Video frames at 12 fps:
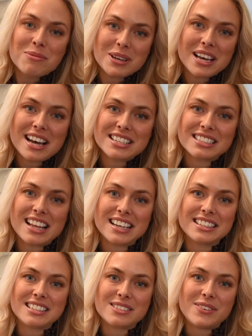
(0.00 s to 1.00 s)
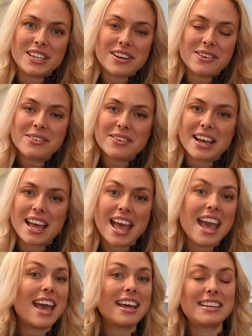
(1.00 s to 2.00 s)
you guys liked this video,
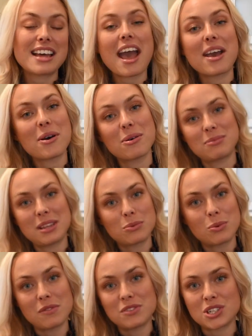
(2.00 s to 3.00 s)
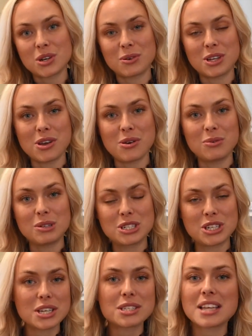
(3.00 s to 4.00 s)
and I hope that we've shown you
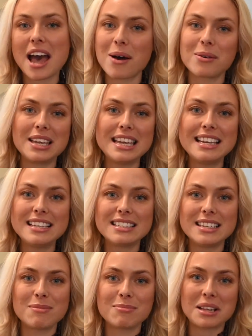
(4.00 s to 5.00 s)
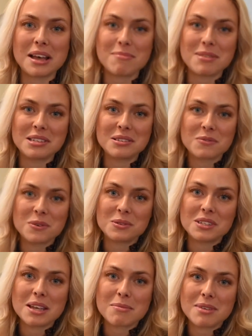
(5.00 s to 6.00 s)
just how easy plant-based
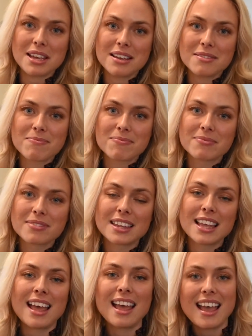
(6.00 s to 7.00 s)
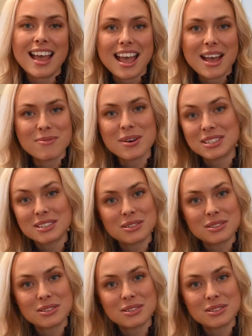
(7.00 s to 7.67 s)
foods can be. And once